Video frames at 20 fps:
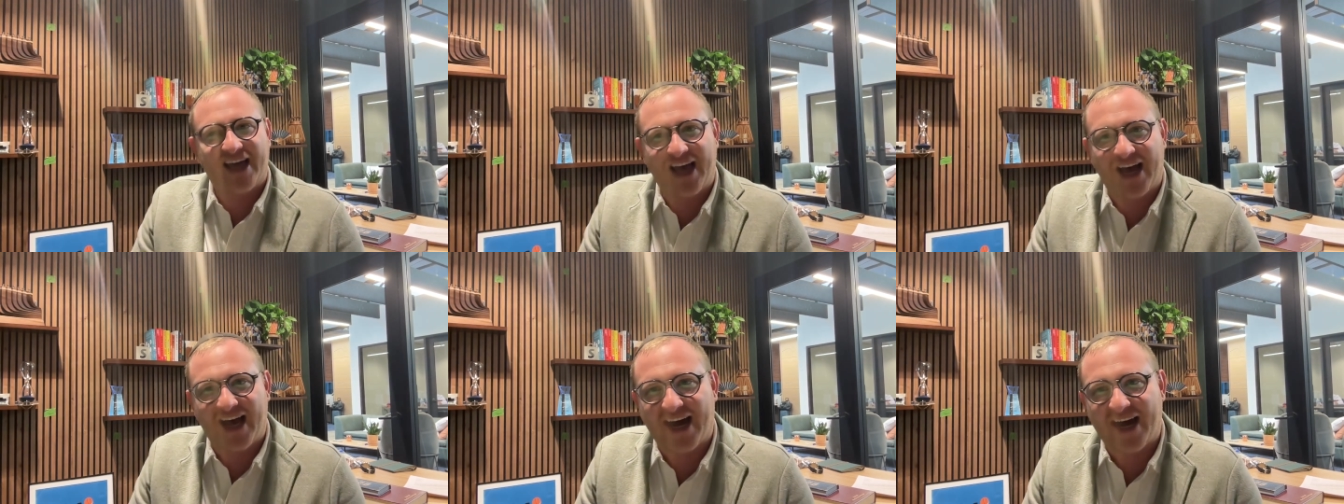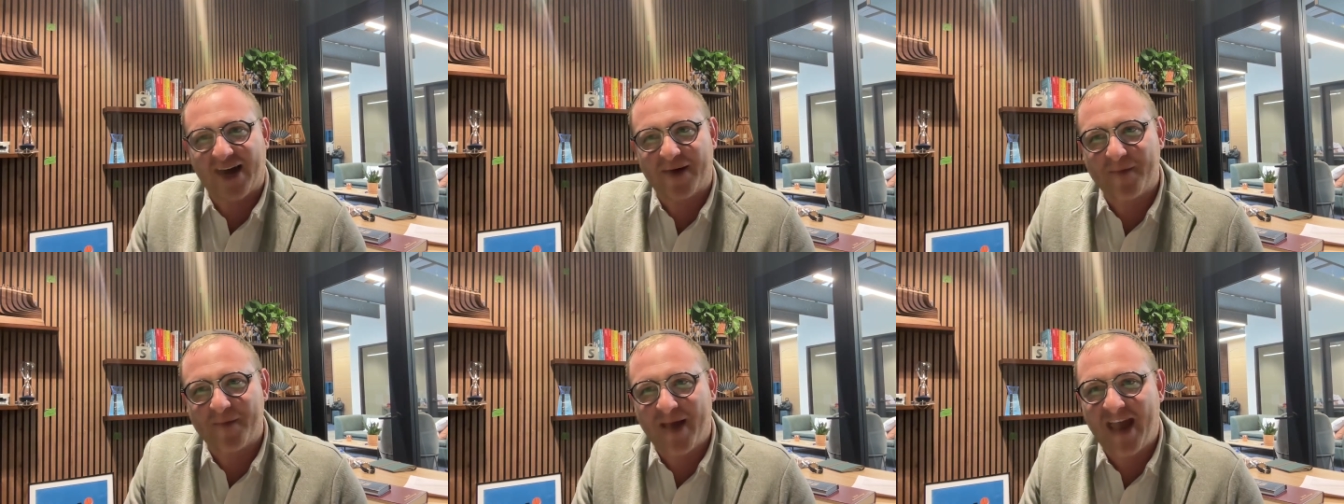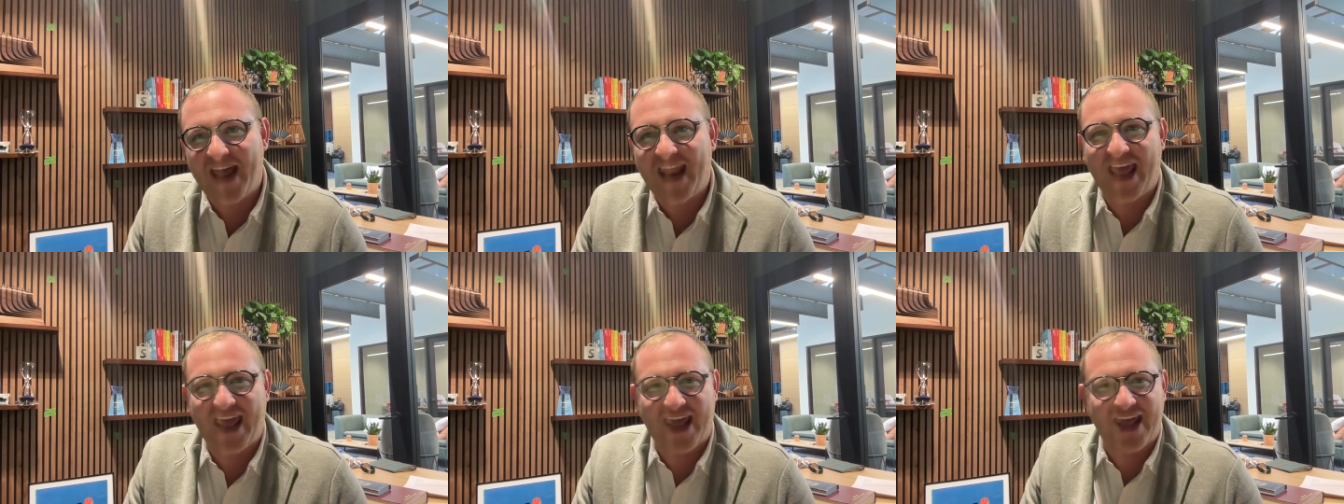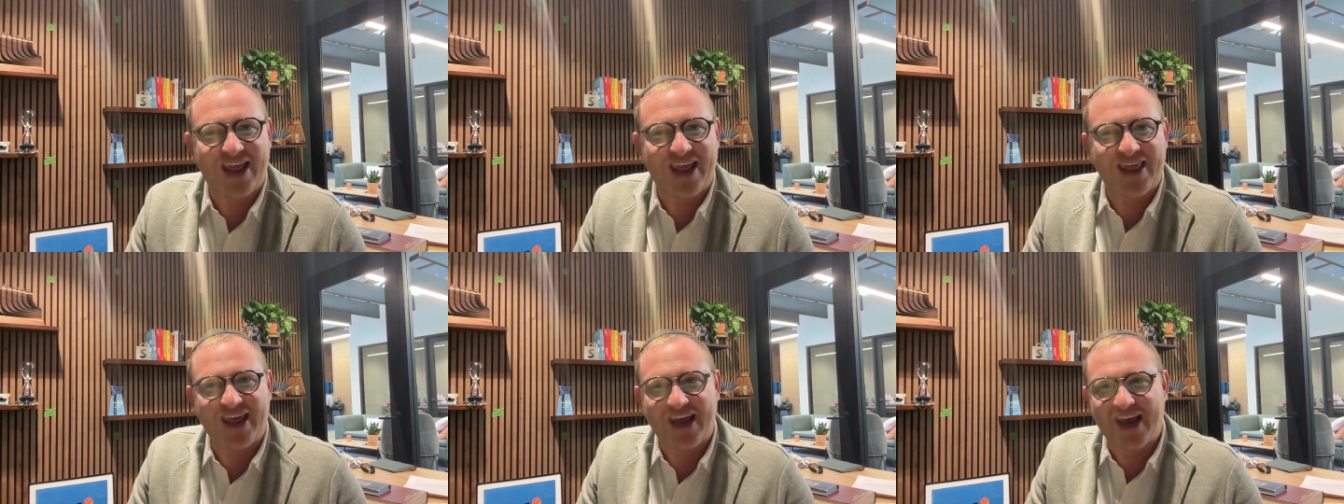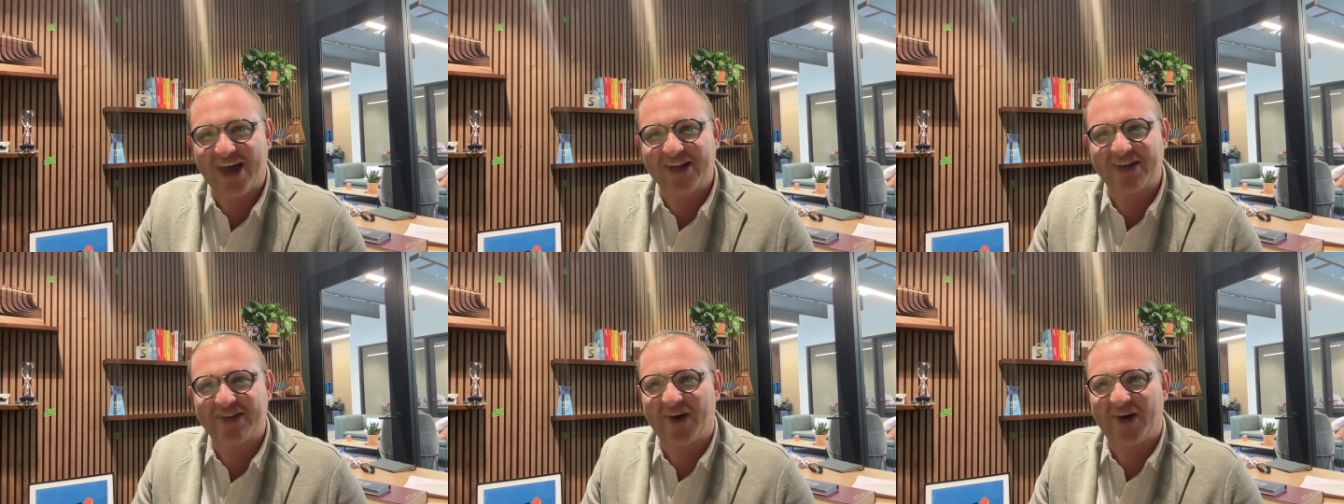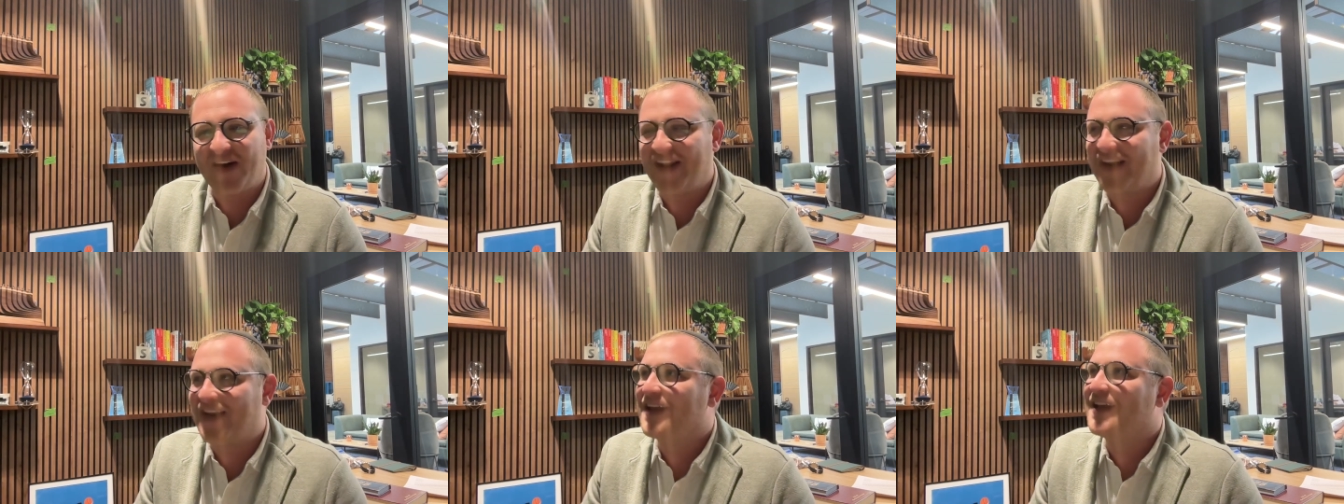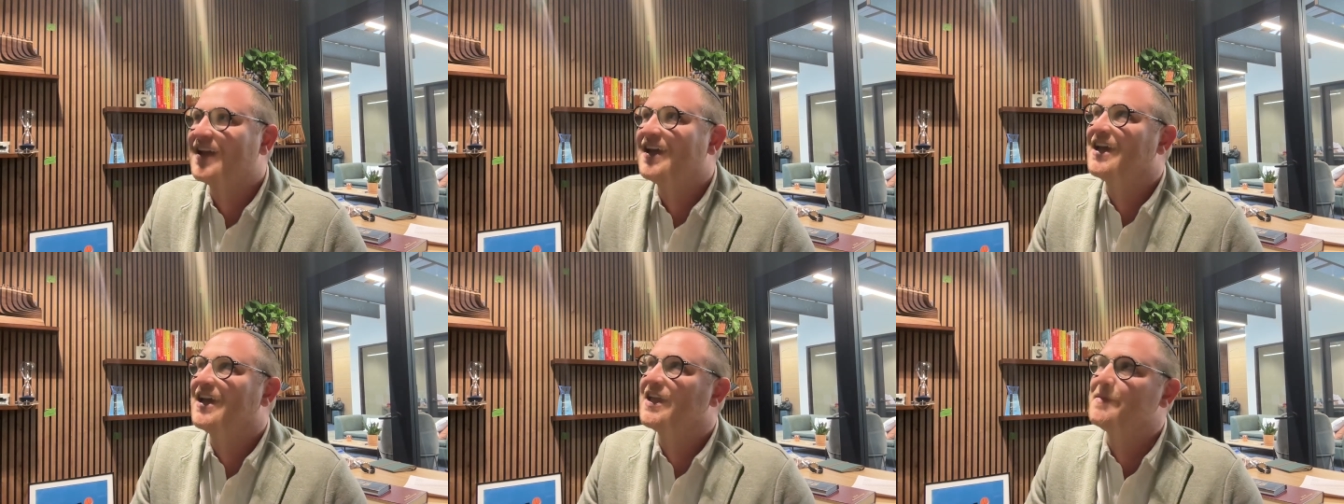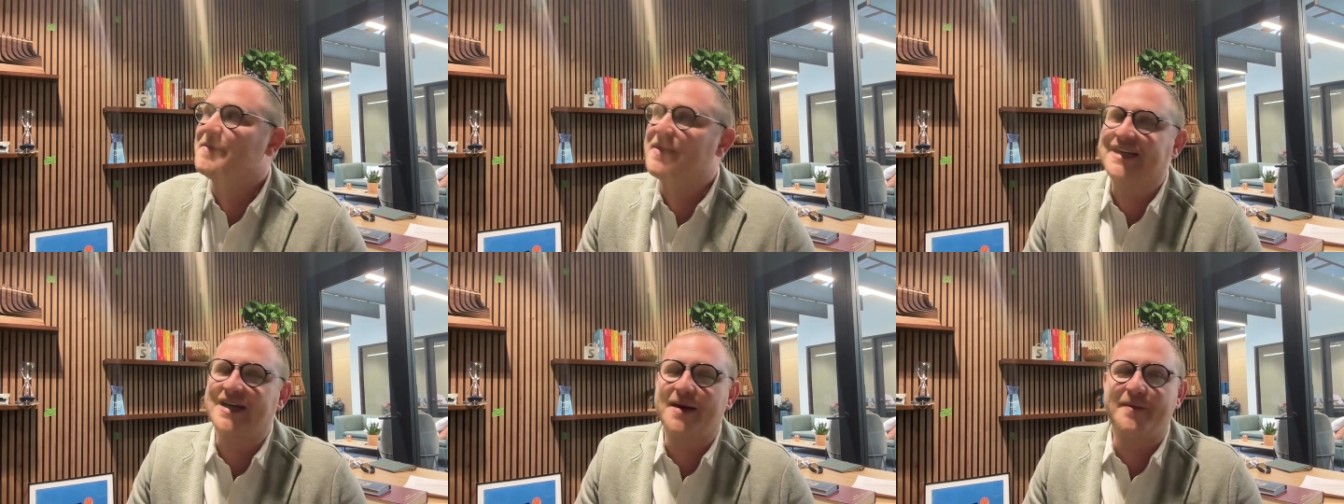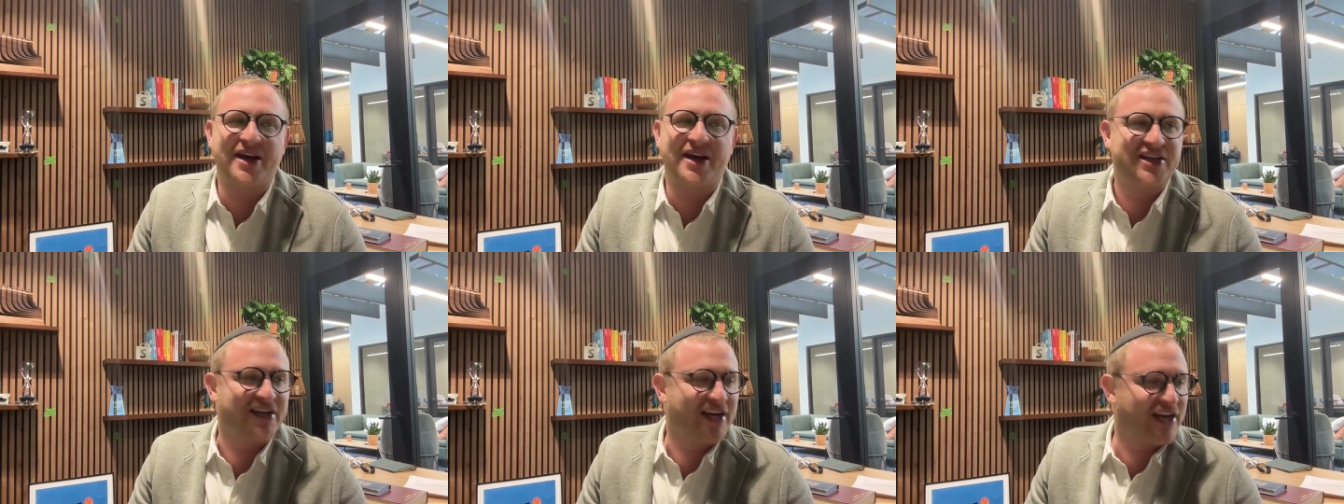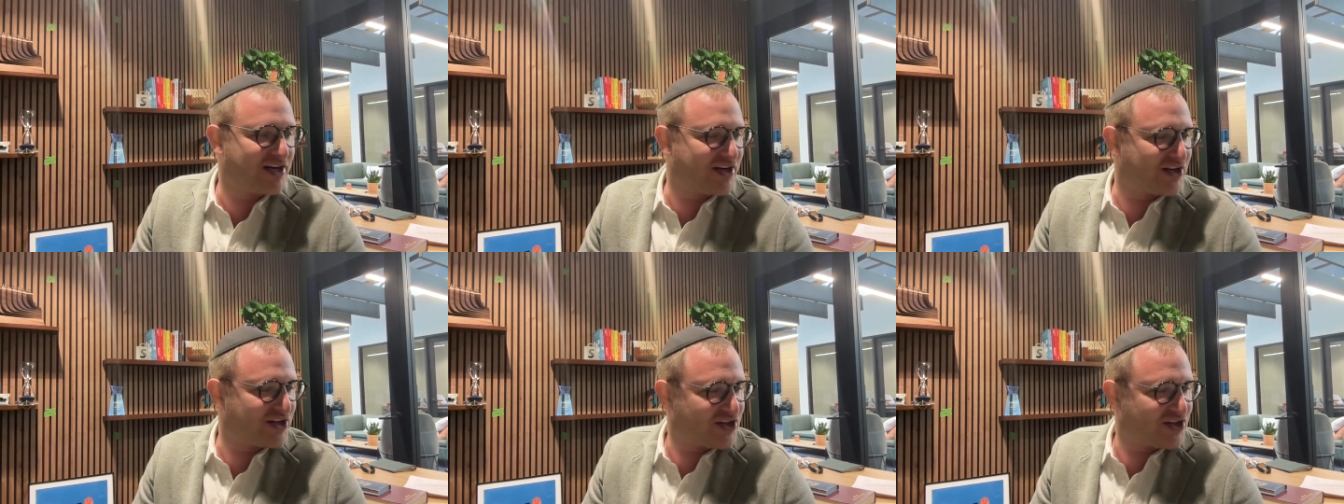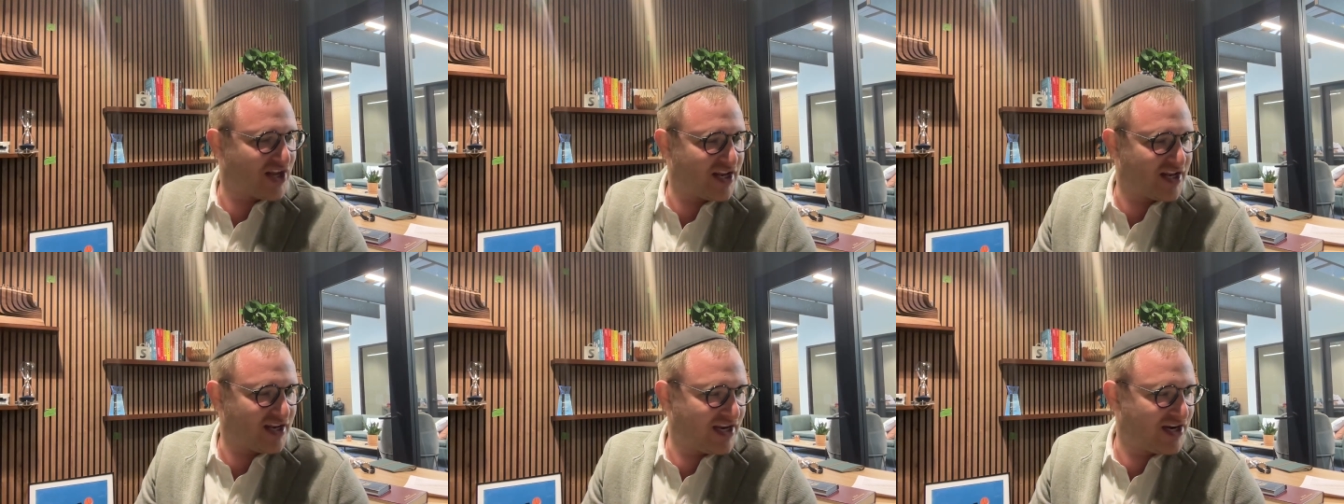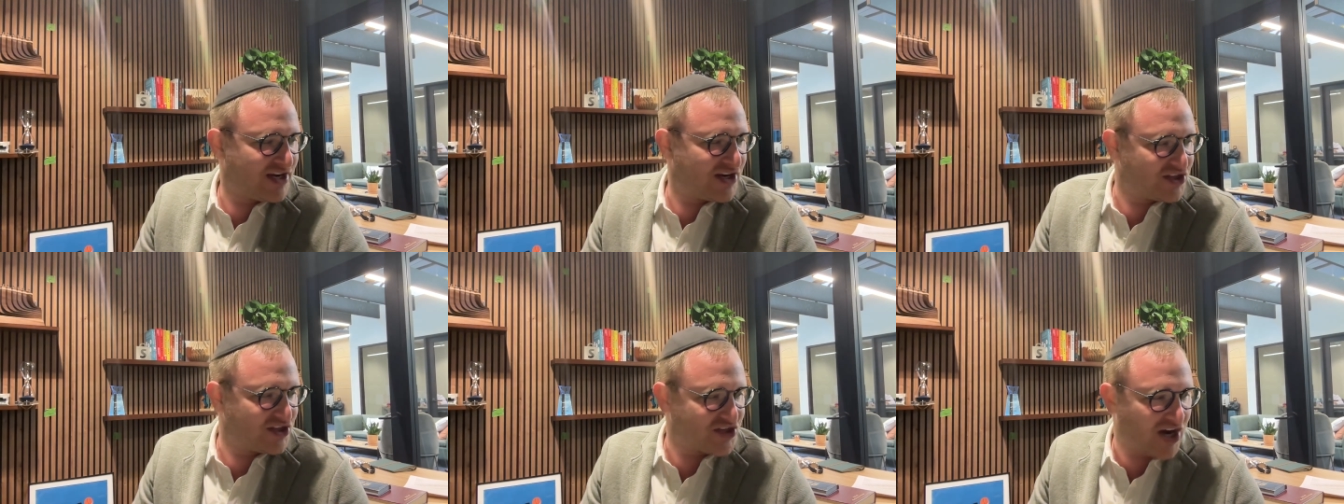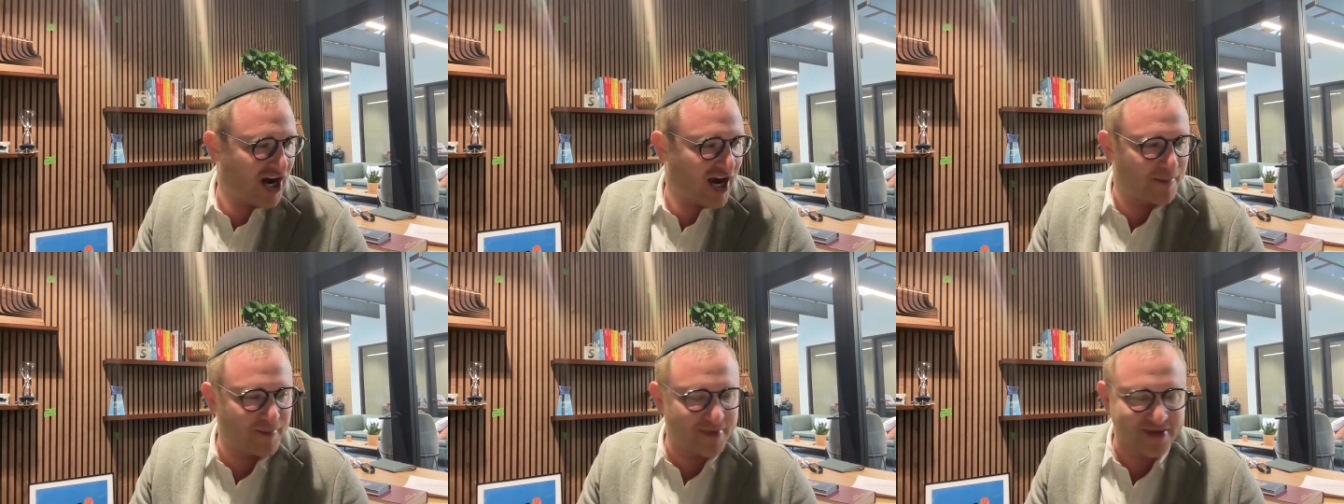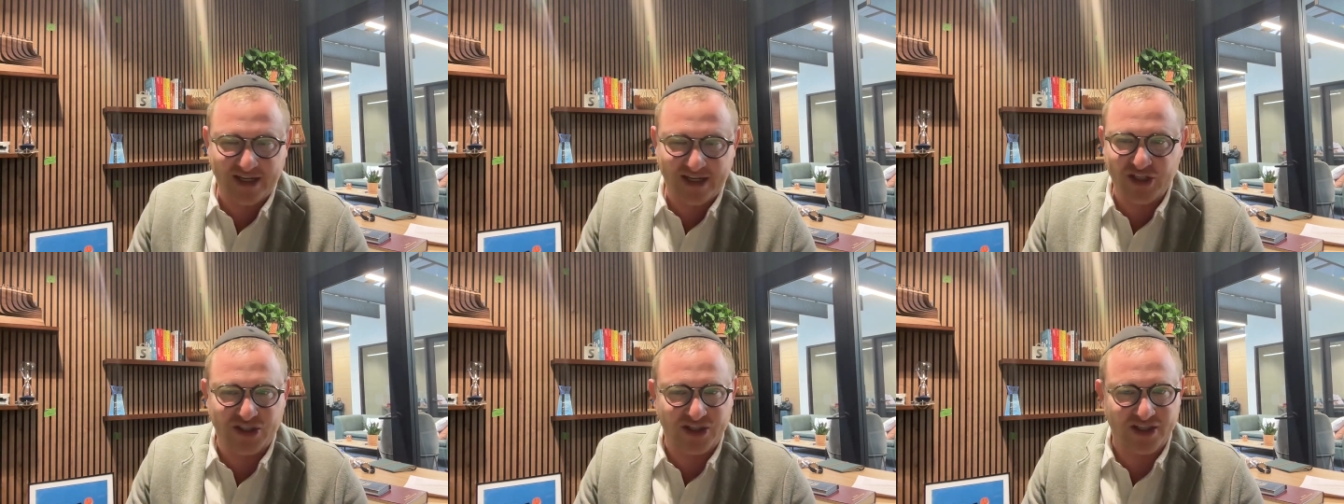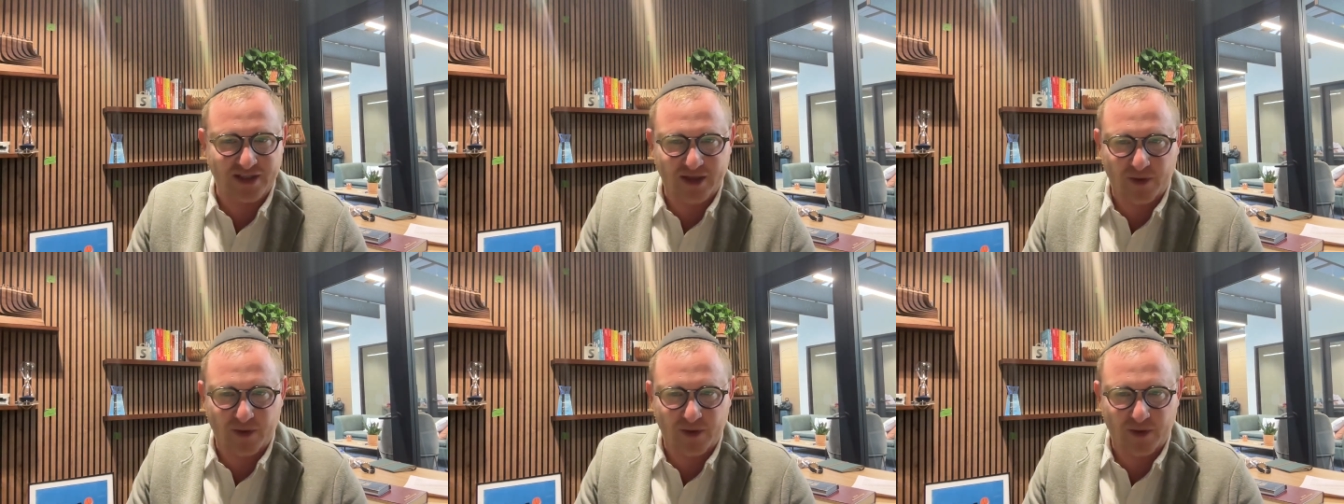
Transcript: Um, and they got started. In the meantime, agent needed a, needed a job essentially.